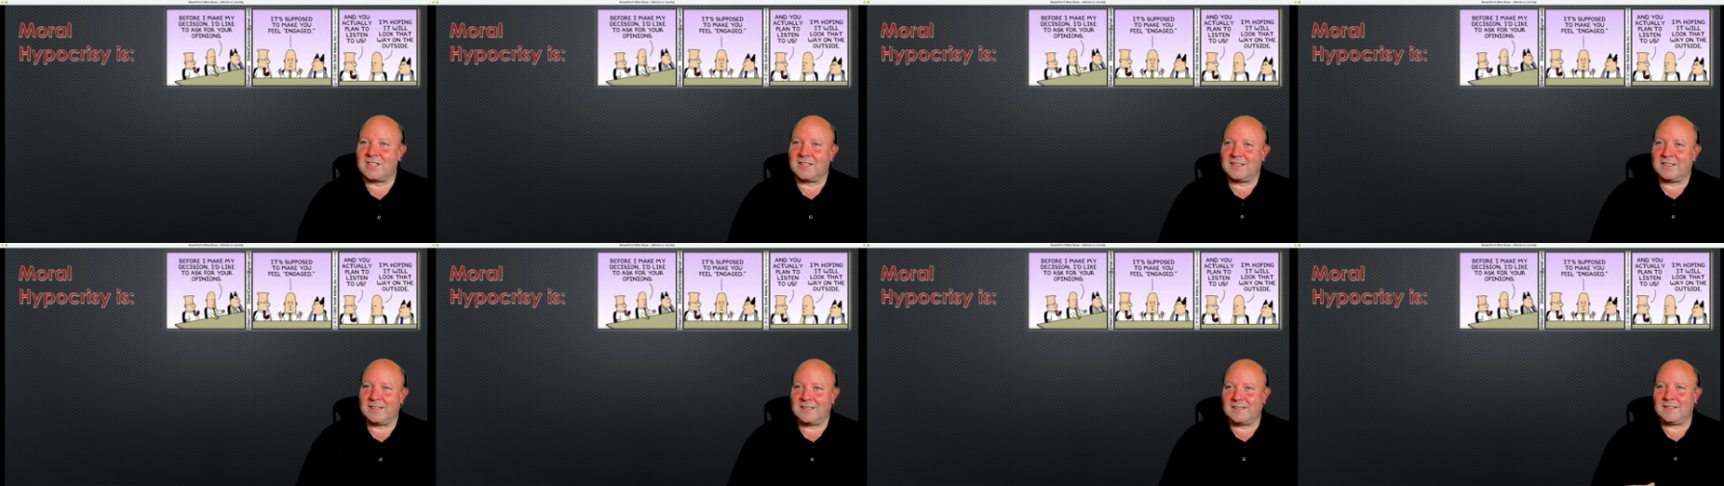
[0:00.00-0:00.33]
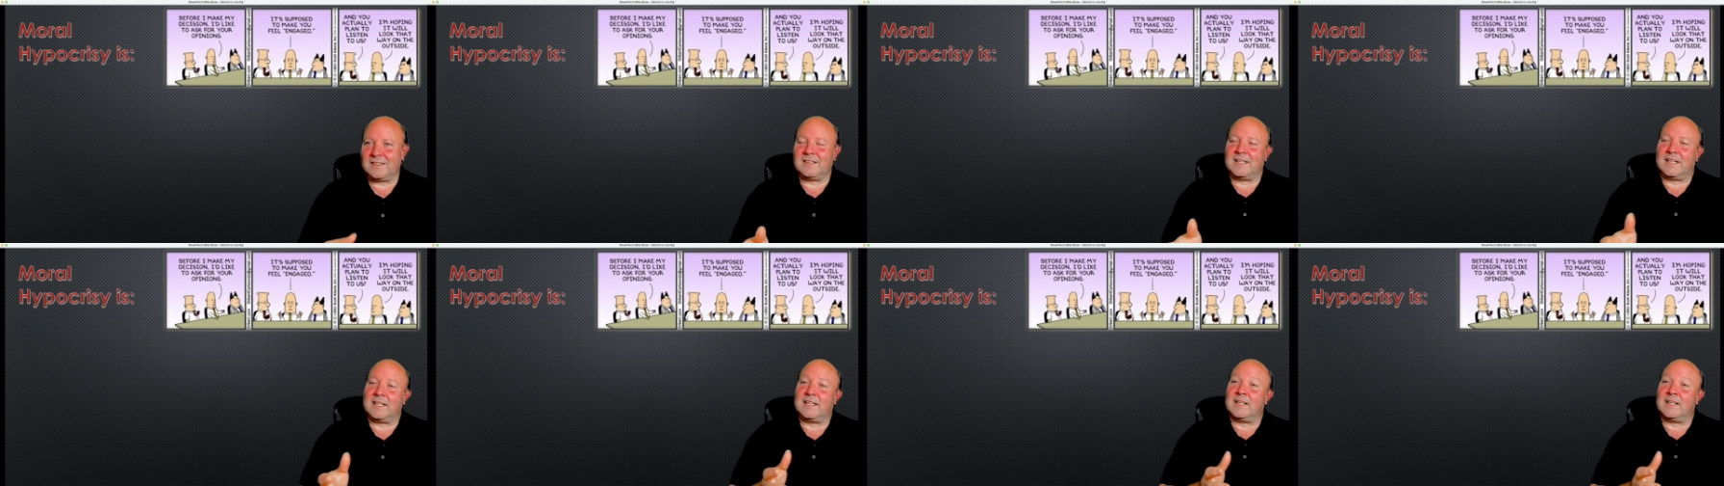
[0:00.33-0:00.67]
And
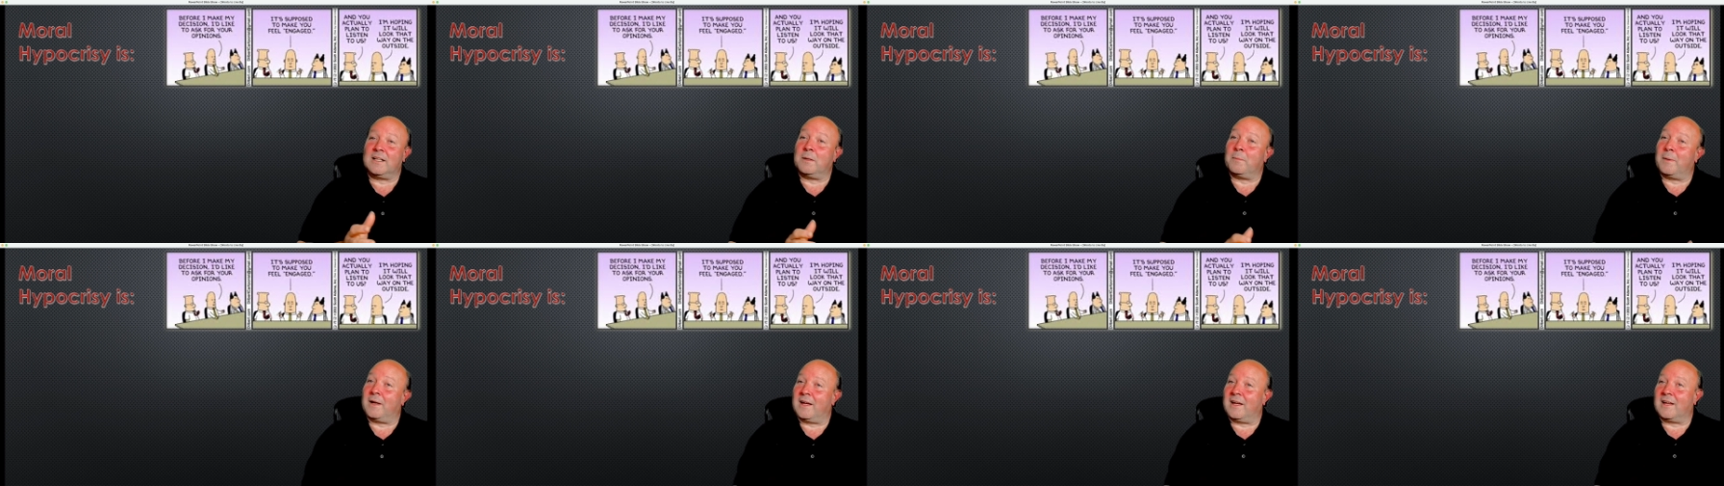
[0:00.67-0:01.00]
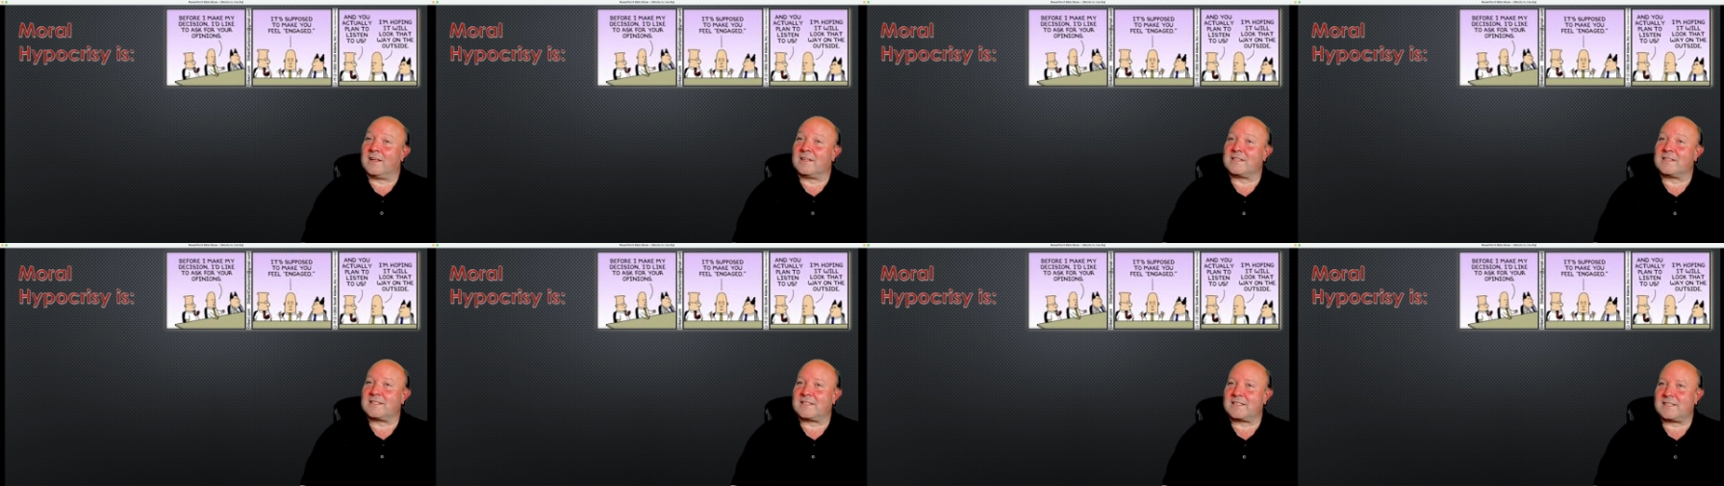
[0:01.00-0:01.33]
then Dilbert
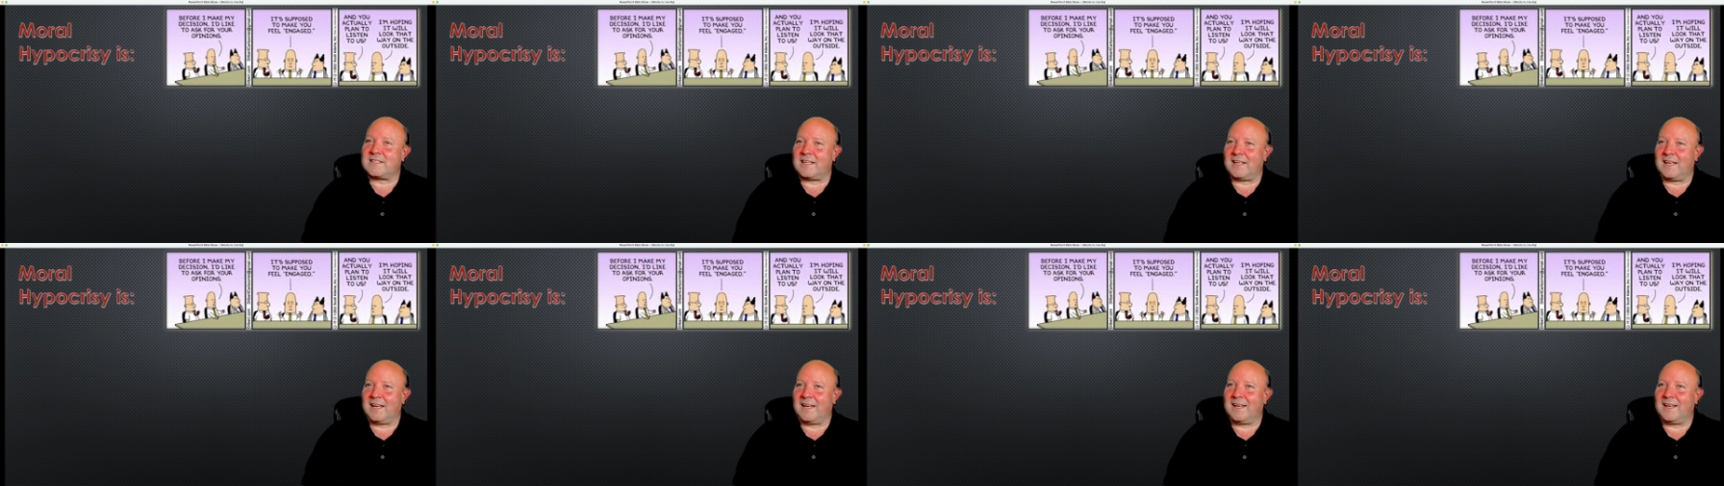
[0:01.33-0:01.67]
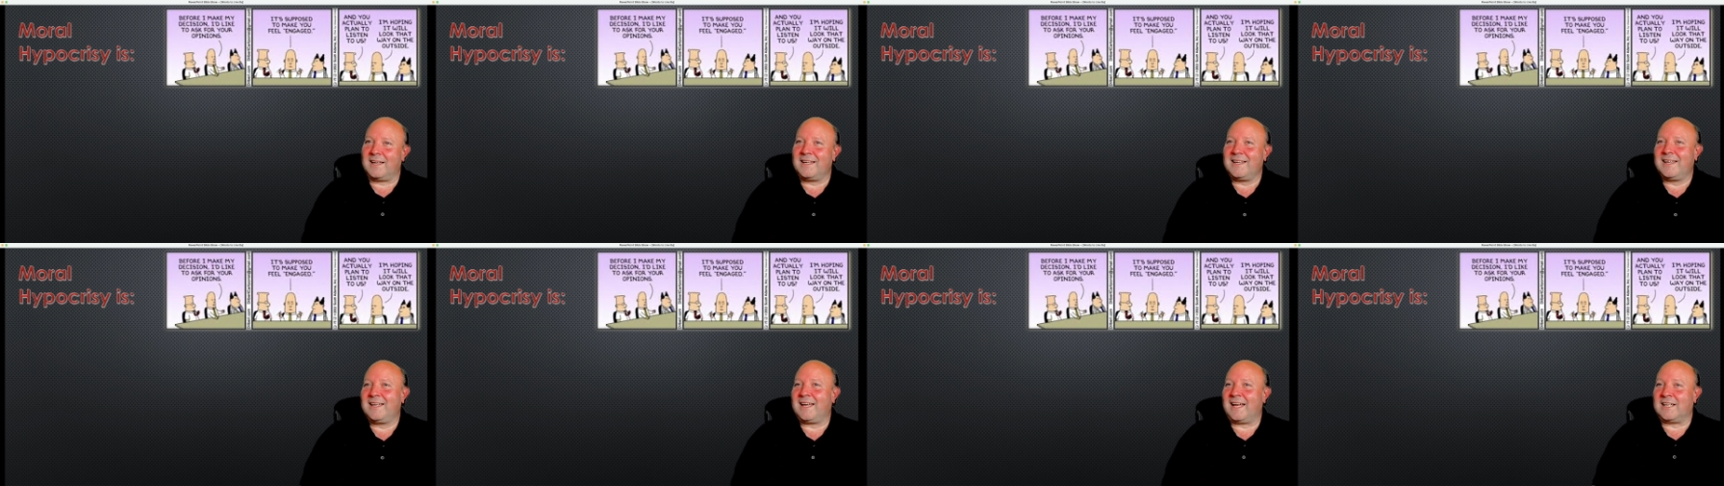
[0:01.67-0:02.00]
asks,
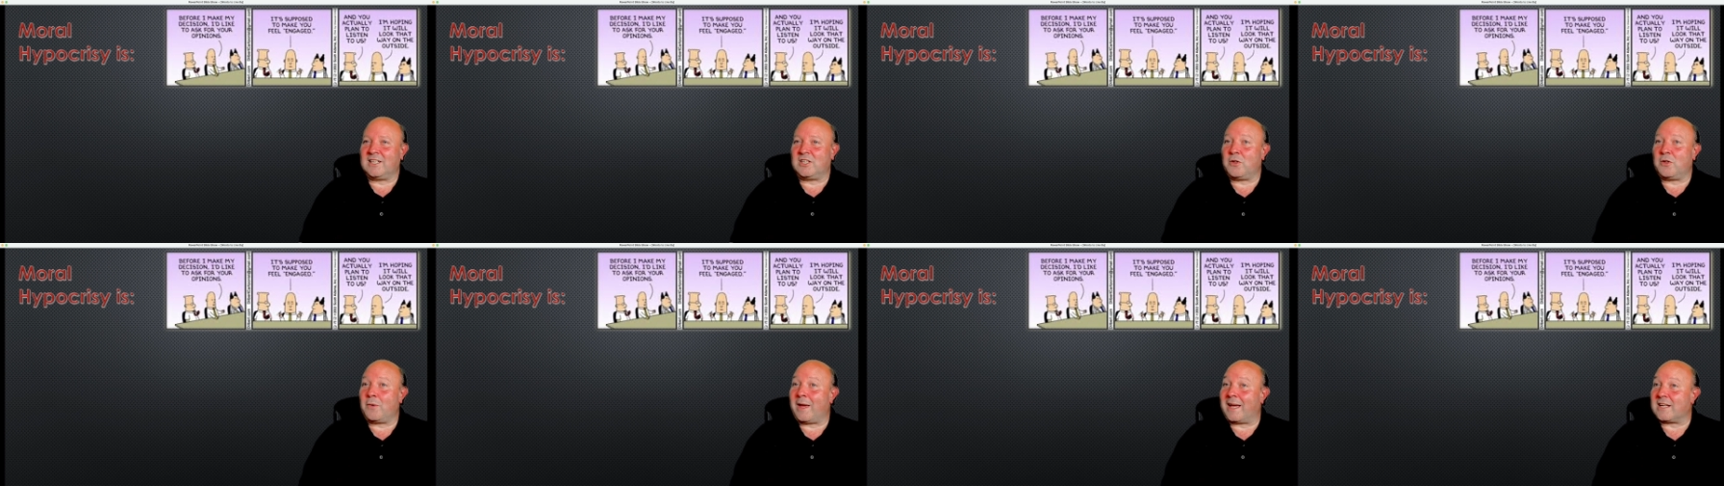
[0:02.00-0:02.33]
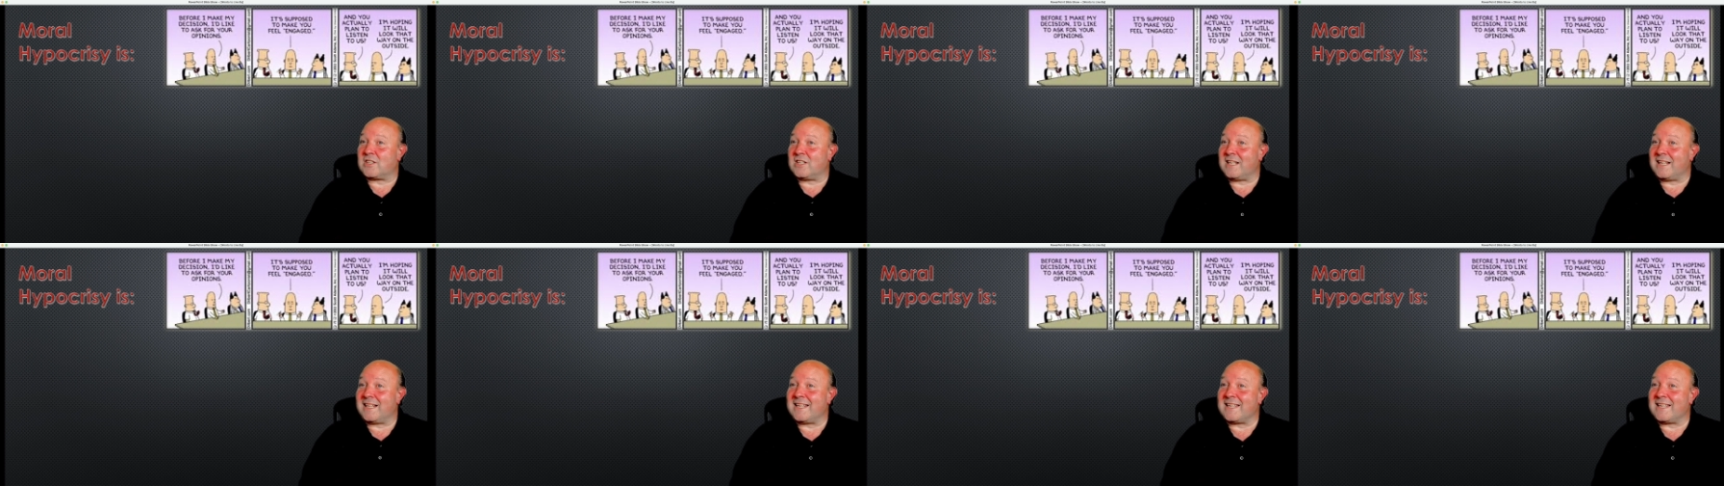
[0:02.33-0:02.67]
and do you
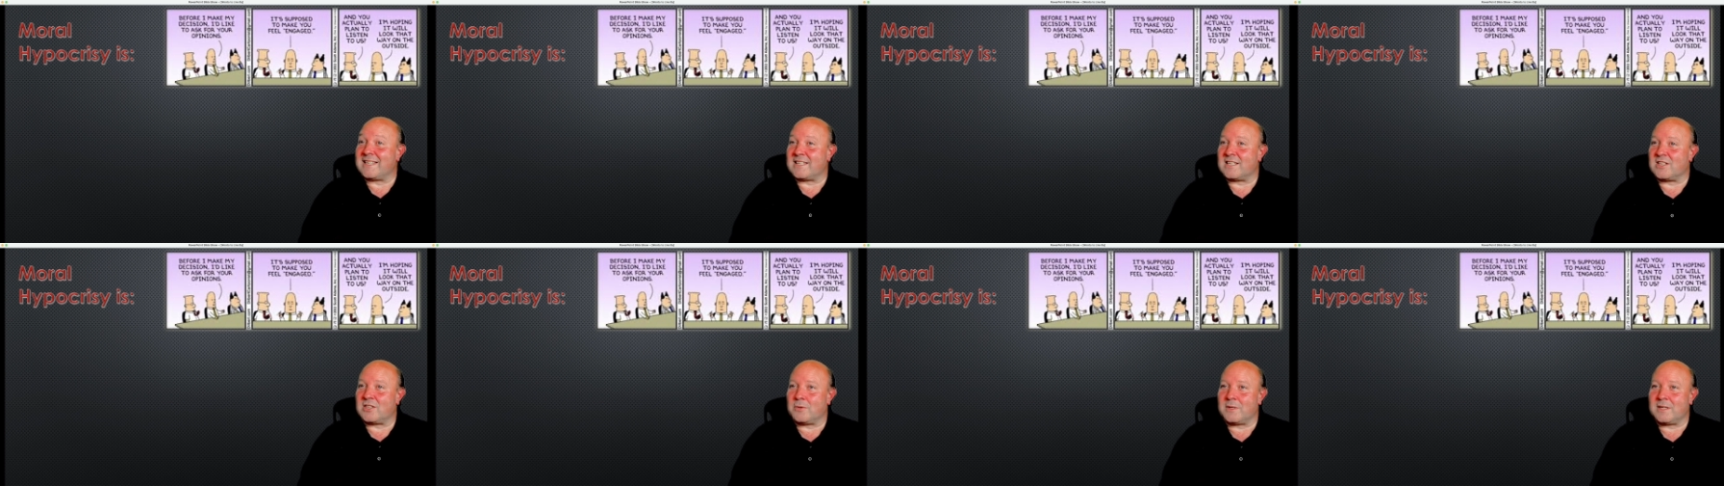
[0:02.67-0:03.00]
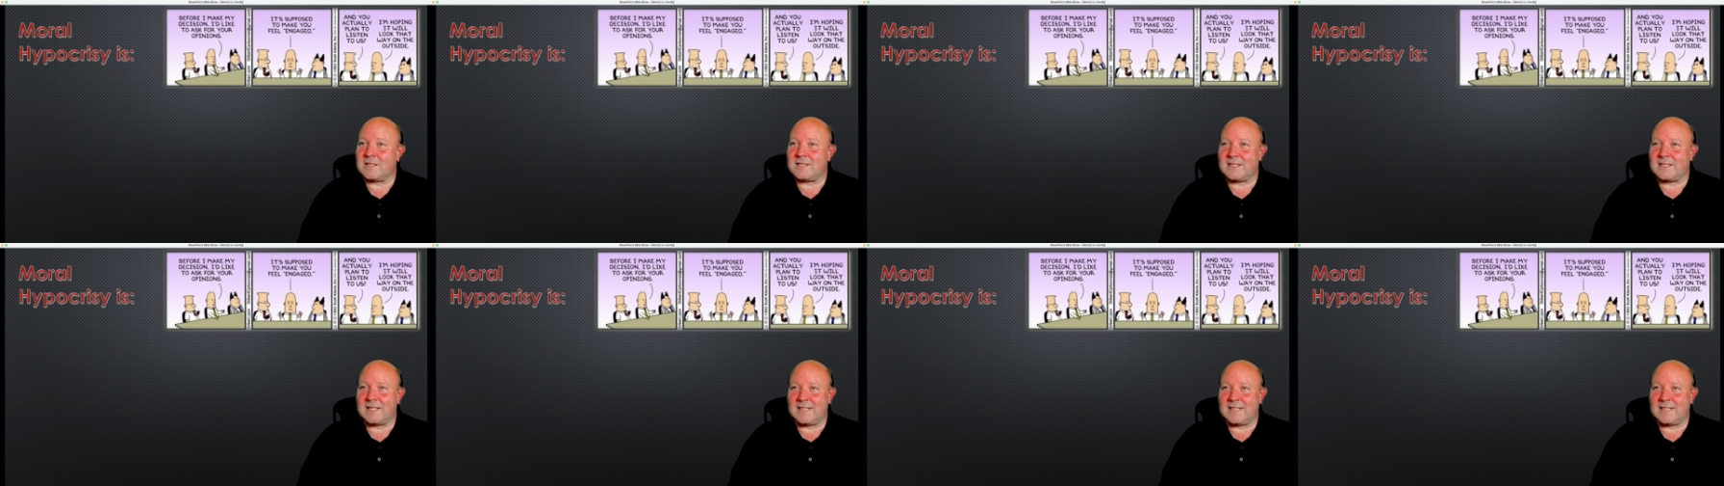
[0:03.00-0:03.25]
actually listen to us?